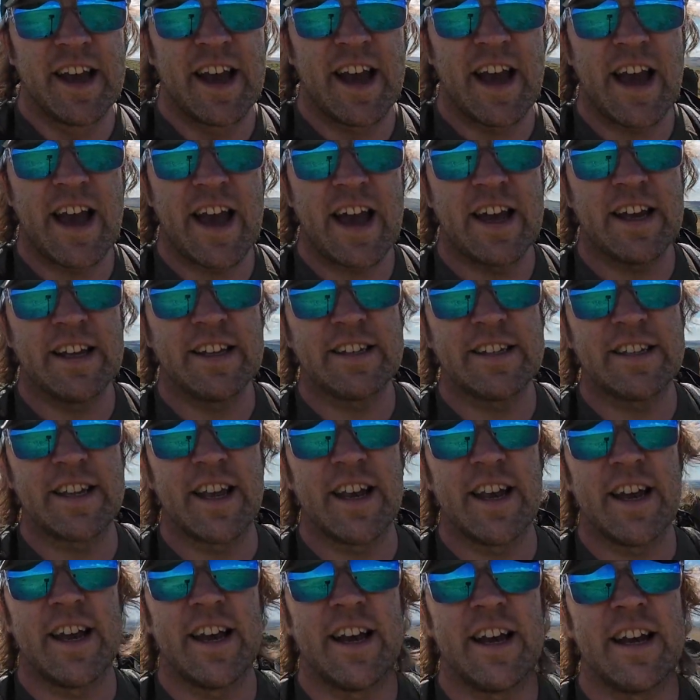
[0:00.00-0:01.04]
as
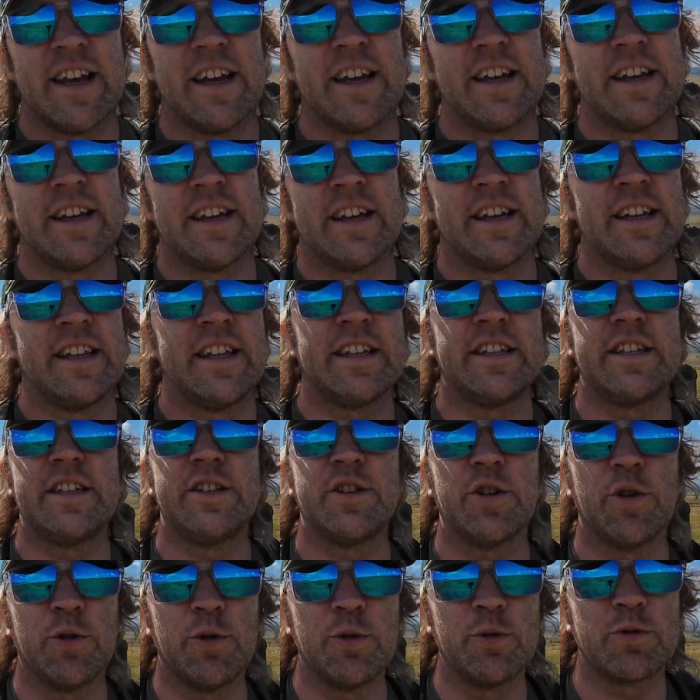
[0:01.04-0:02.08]
this is
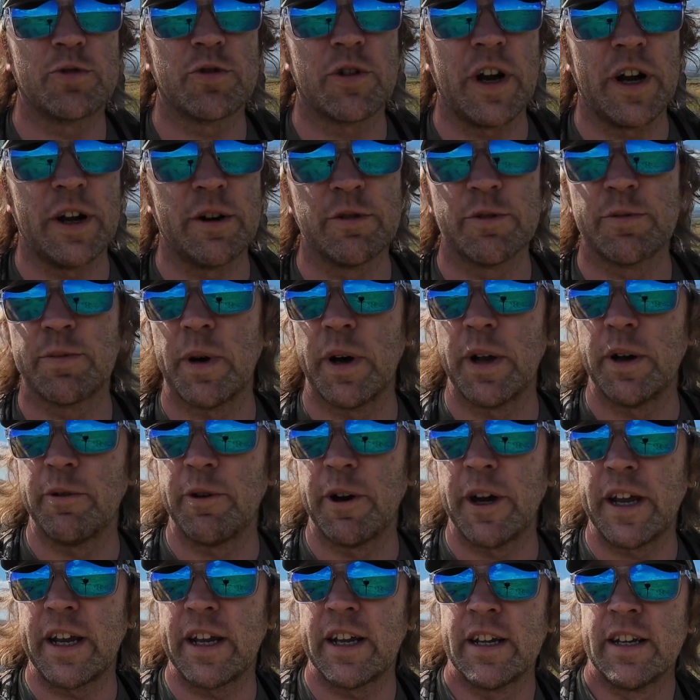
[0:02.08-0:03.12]
all trails, by the
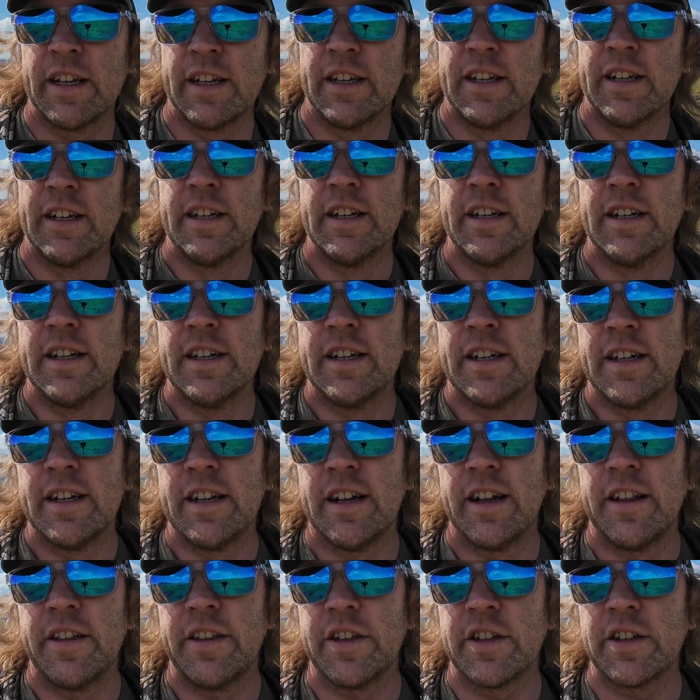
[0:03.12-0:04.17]
way,
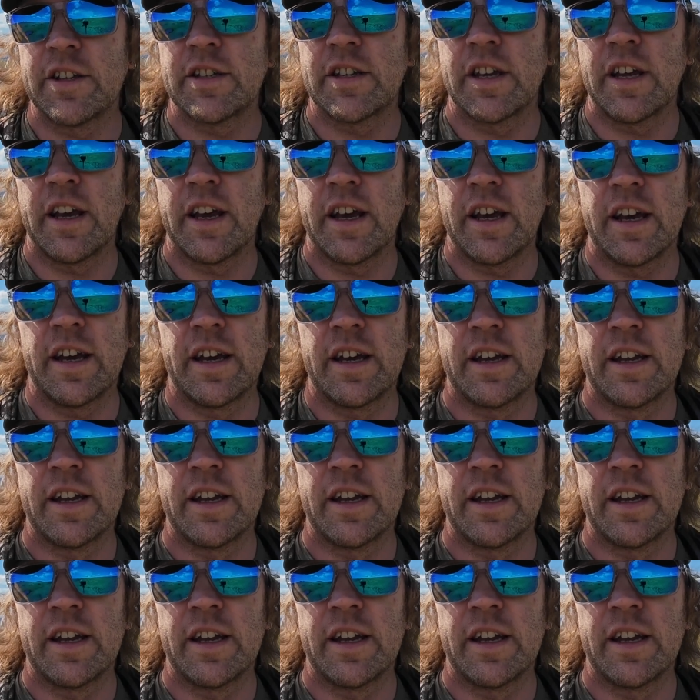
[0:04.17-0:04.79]
that's I'm